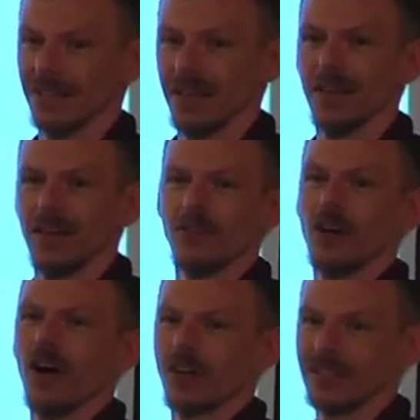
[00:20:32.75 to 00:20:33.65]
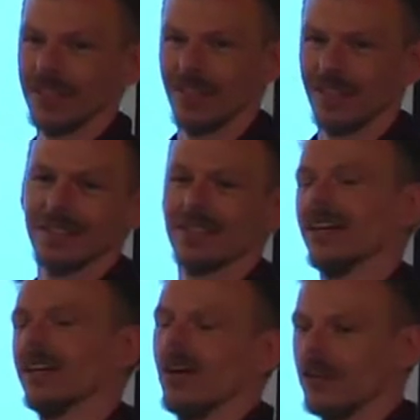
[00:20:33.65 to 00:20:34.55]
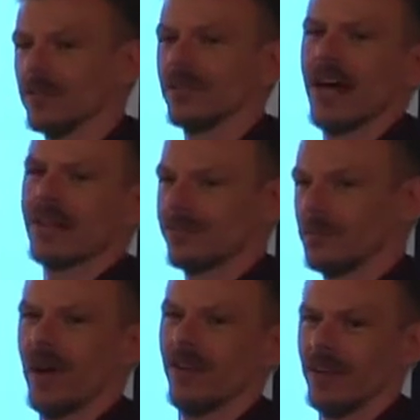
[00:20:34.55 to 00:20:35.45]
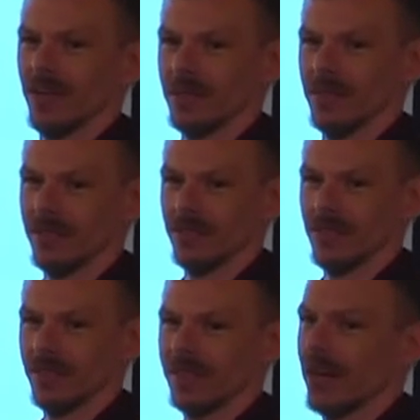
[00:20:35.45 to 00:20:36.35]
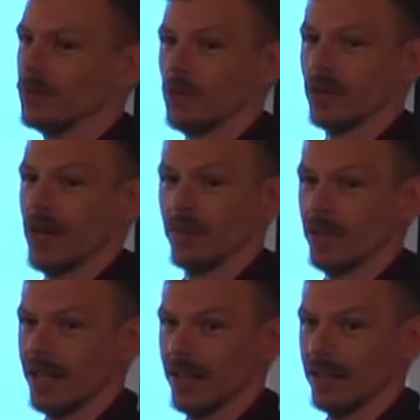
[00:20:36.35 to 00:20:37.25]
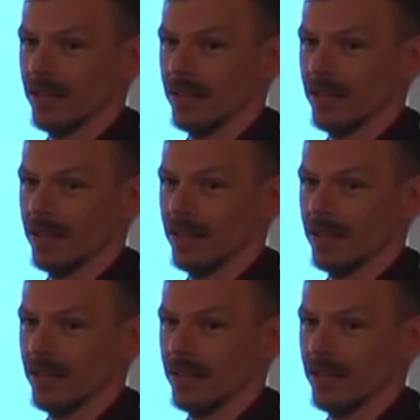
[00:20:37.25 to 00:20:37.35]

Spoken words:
If you ask Intel, they say, oh, that's a one-time gift. That won't happen again.